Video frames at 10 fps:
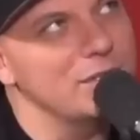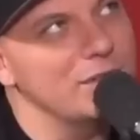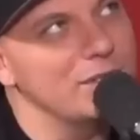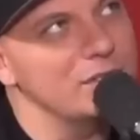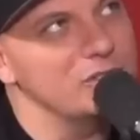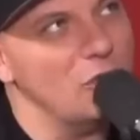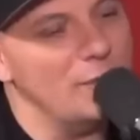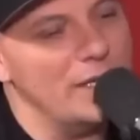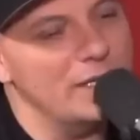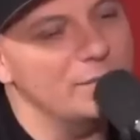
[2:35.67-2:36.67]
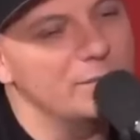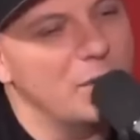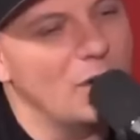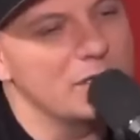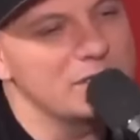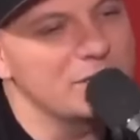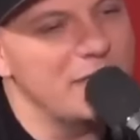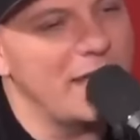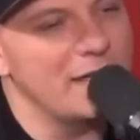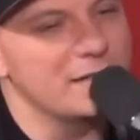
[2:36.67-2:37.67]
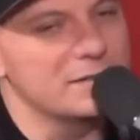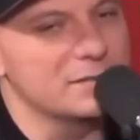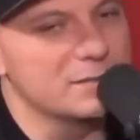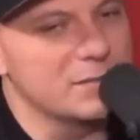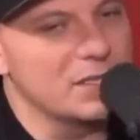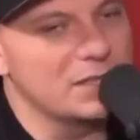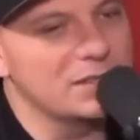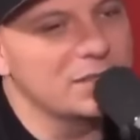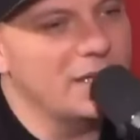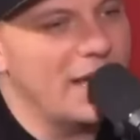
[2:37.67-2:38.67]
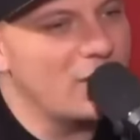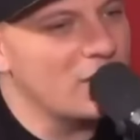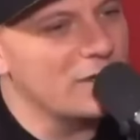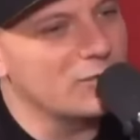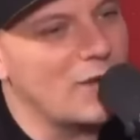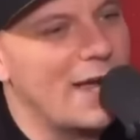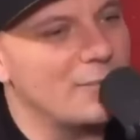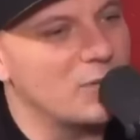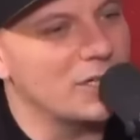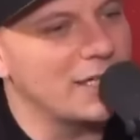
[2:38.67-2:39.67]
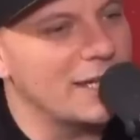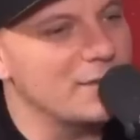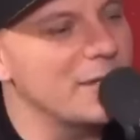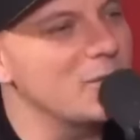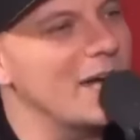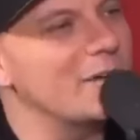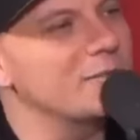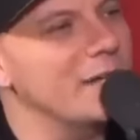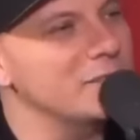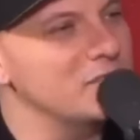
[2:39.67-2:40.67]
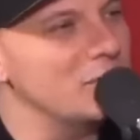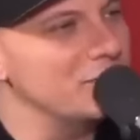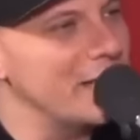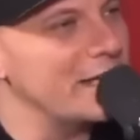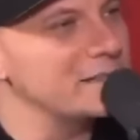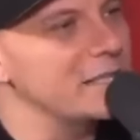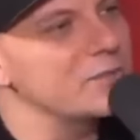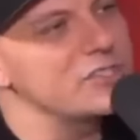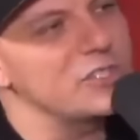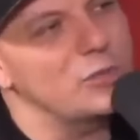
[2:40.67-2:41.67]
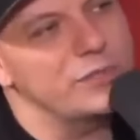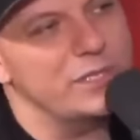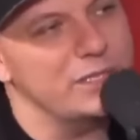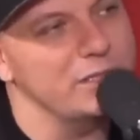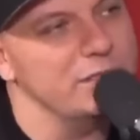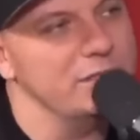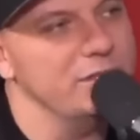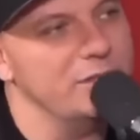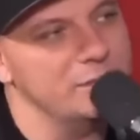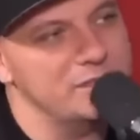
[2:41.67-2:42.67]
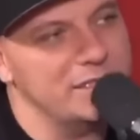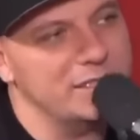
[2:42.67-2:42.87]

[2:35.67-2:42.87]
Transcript: There's so many parts of that era of rap where like people got fame so fast, they were so young, you know what I'm saying?